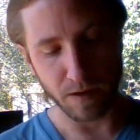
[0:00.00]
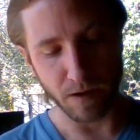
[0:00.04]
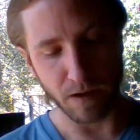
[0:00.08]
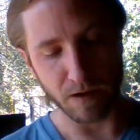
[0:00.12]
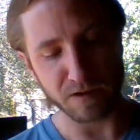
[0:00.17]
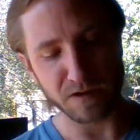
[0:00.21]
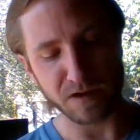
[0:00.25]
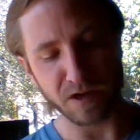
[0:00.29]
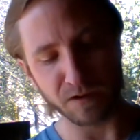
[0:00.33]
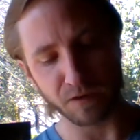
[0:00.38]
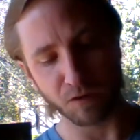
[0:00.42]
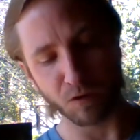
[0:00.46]

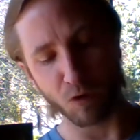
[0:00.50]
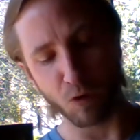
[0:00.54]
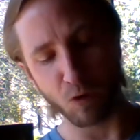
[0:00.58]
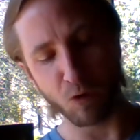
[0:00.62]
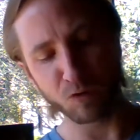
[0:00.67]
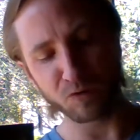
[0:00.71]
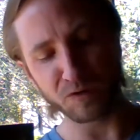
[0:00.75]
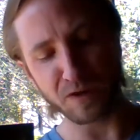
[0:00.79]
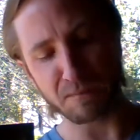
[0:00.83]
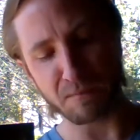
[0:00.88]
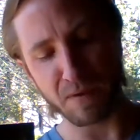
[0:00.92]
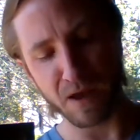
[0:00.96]
And yet the
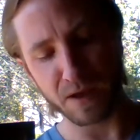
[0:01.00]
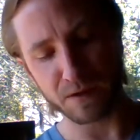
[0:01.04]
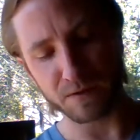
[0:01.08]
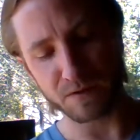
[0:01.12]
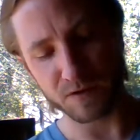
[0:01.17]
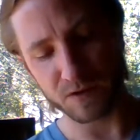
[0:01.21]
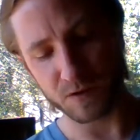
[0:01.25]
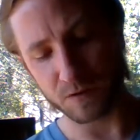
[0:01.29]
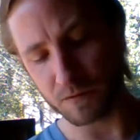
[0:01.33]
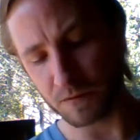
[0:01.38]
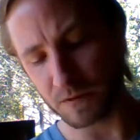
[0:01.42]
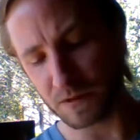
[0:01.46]
only men
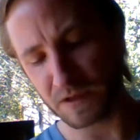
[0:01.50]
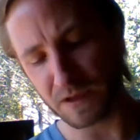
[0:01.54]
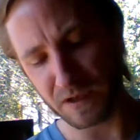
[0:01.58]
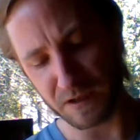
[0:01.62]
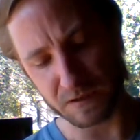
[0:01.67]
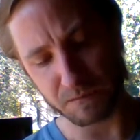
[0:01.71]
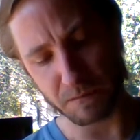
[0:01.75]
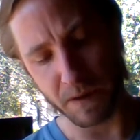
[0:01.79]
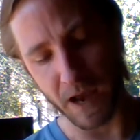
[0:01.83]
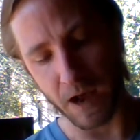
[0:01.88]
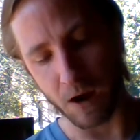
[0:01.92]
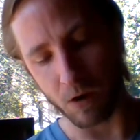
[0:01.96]
to
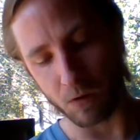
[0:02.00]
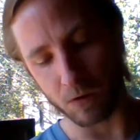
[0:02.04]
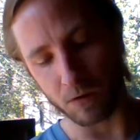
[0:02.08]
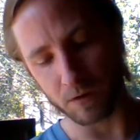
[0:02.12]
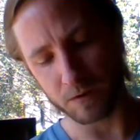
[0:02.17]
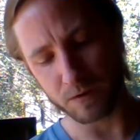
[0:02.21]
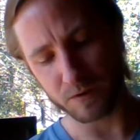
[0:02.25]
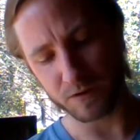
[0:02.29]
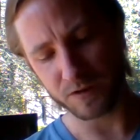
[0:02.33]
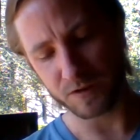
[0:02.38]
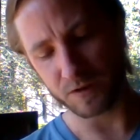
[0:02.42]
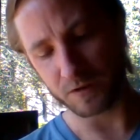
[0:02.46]
get
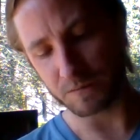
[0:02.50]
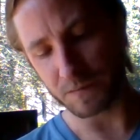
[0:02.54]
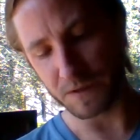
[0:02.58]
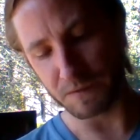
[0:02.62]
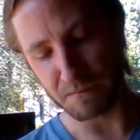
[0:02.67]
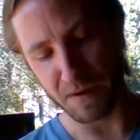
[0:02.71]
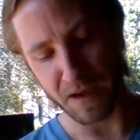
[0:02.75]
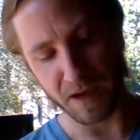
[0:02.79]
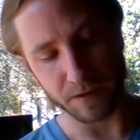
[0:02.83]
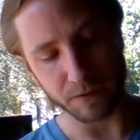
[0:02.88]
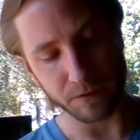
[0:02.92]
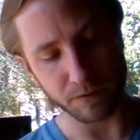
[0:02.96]
power should be
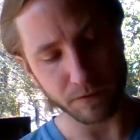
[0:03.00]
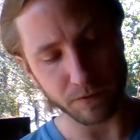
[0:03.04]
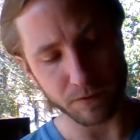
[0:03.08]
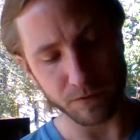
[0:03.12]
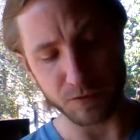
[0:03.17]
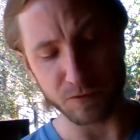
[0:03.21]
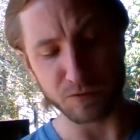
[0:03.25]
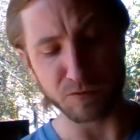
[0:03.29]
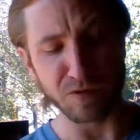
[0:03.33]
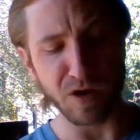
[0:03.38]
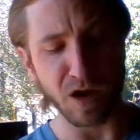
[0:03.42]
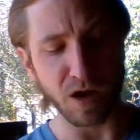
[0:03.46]
men who
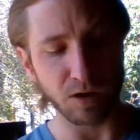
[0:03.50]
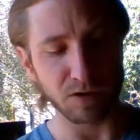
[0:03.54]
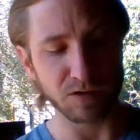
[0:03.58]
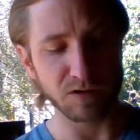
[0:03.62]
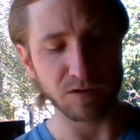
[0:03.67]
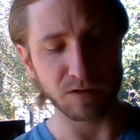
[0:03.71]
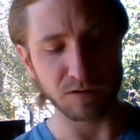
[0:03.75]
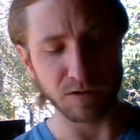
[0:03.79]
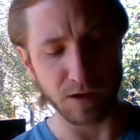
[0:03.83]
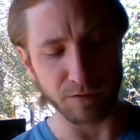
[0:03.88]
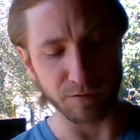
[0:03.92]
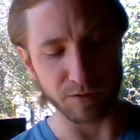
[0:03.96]
do not
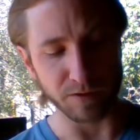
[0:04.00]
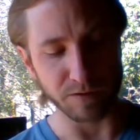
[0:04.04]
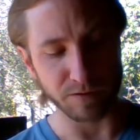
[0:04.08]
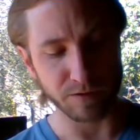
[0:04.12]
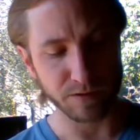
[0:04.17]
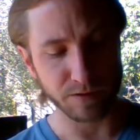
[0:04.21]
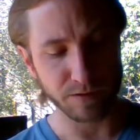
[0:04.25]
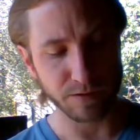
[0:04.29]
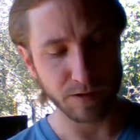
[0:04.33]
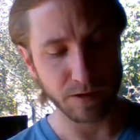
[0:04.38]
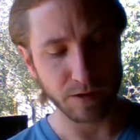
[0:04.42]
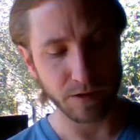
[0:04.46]
love
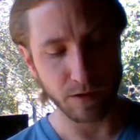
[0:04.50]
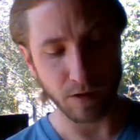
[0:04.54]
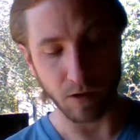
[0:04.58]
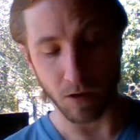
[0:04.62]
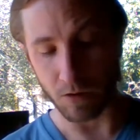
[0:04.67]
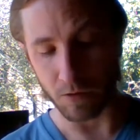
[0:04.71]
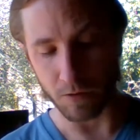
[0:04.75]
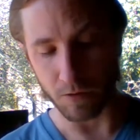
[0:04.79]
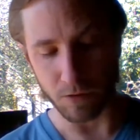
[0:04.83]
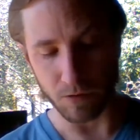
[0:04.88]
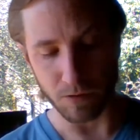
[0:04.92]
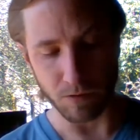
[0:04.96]
it,
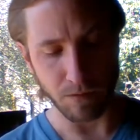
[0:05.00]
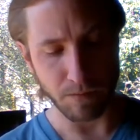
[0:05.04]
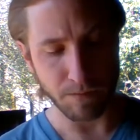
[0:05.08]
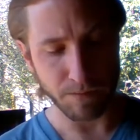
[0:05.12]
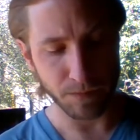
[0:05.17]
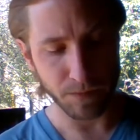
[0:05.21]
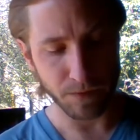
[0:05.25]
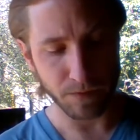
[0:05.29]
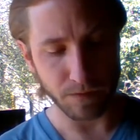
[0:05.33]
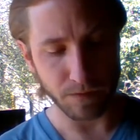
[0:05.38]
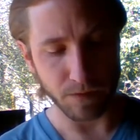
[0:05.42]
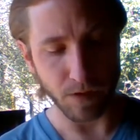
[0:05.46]
although
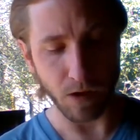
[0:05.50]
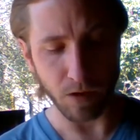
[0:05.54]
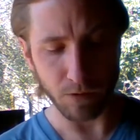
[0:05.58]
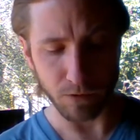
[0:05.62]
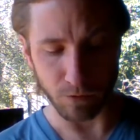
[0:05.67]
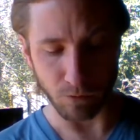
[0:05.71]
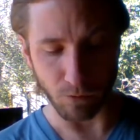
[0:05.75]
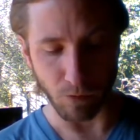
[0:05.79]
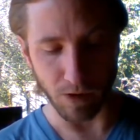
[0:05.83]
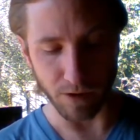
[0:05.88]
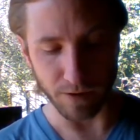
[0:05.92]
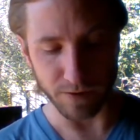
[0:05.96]

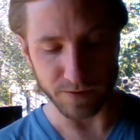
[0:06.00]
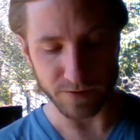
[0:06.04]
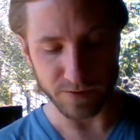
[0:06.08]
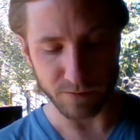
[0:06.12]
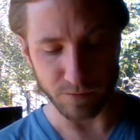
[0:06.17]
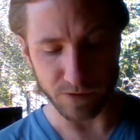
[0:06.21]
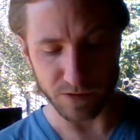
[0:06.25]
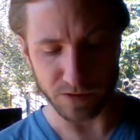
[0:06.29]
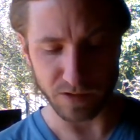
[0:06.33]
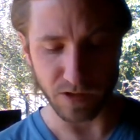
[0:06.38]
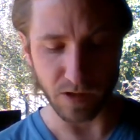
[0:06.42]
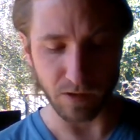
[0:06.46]
otherwise
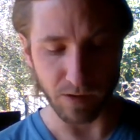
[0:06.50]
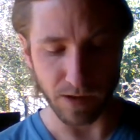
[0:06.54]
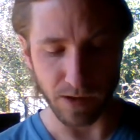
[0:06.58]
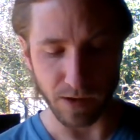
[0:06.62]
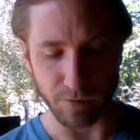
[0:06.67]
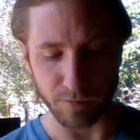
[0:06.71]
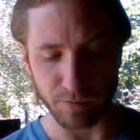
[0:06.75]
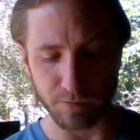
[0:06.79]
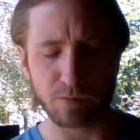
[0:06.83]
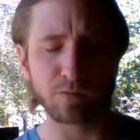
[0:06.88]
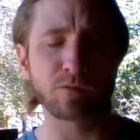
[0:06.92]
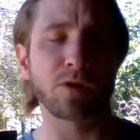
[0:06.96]
we shall
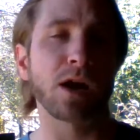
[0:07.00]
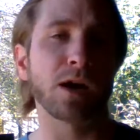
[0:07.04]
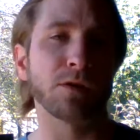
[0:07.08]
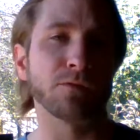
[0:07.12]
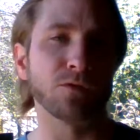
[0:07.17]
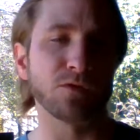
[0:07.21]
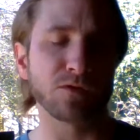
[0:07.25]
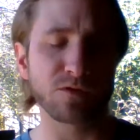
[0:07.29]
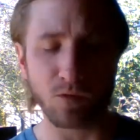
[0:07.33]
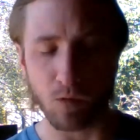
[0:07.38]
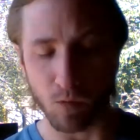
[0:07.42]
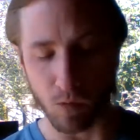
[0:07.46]
have
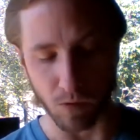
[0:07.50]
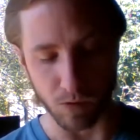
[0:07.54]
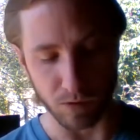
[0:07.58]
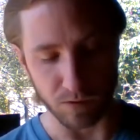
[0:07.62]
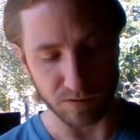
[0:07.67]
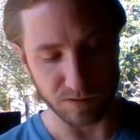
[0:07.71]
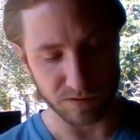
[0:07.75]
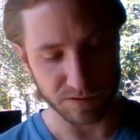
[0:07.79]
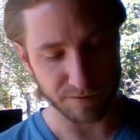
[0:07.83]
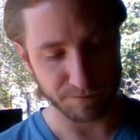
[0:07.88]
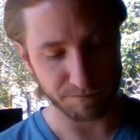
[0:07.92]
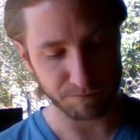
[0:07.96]
rivals'
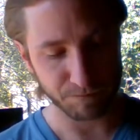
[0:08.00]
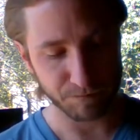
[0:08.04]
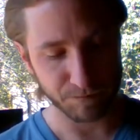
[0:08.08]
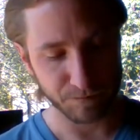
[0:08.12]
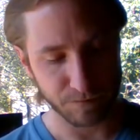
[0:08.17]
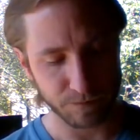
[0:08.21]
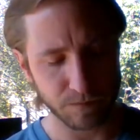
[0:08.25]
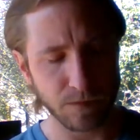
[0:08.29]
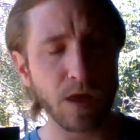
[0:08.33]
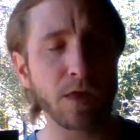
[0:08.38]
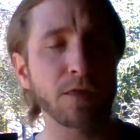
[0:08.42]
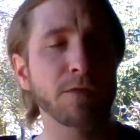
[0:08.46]
quarrels.
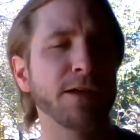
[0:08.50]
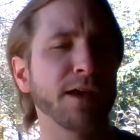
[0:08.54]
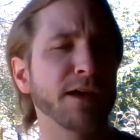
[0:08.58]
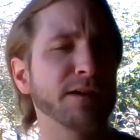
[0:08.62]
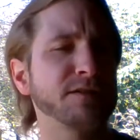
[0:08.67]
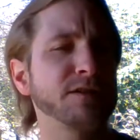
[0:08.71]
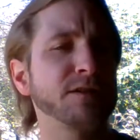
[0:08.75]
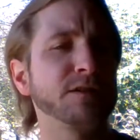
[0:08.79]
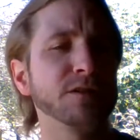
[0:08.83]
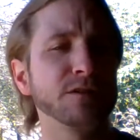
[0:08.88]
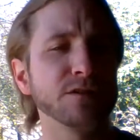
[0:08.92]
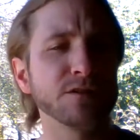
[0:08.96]

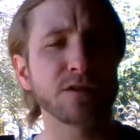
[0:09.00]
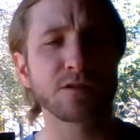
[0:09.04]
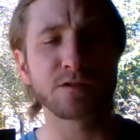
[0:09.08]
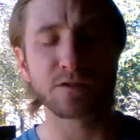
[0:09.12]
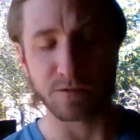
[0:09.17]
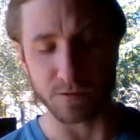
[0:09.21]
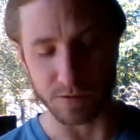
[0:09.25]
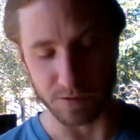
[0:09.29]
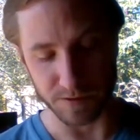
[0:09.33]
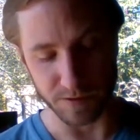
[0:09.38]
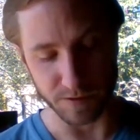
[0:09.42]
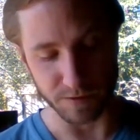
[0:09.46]
That is
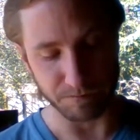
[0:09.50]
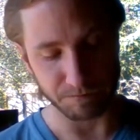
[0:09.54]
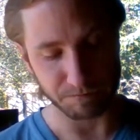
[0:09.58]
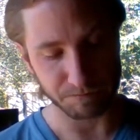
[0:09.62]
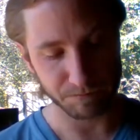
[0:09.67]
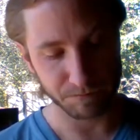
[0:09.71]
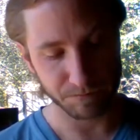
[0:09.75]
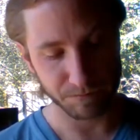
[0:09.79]
certain.